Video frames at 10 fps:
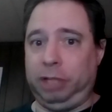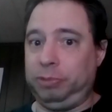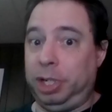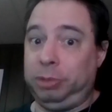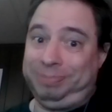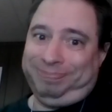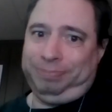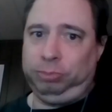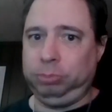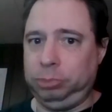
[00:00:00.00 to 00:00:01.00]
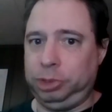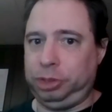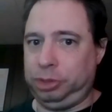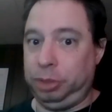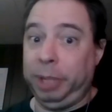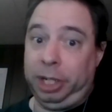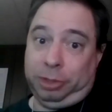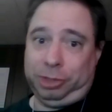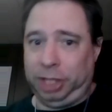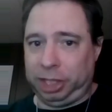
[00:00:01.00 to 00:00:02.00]
it, well, too bad
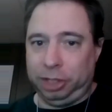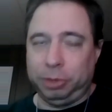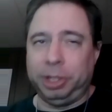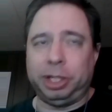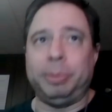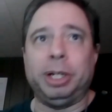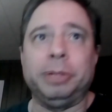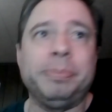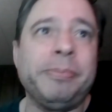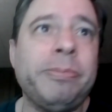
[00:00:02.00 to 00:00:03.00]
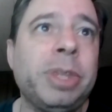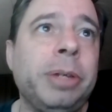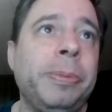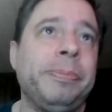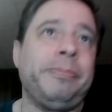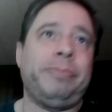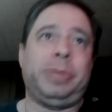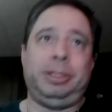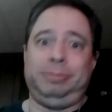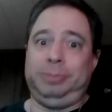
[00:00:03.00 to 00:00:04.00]
because you're not going to do anything about it
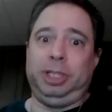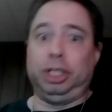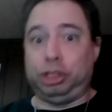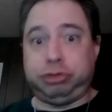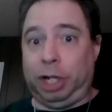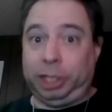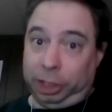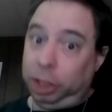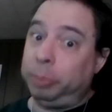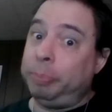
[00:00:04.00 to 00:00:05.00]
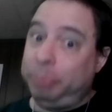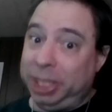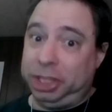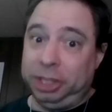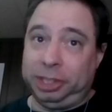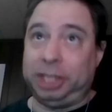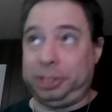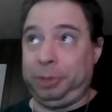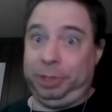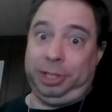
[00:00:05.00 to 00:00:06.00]
gonna cry like little bitches.
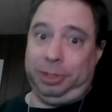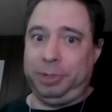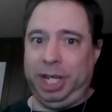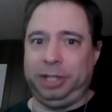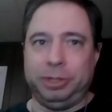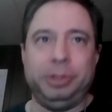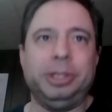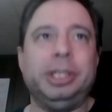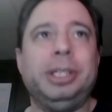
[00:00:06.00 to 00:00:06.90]
That's the only thing you can do.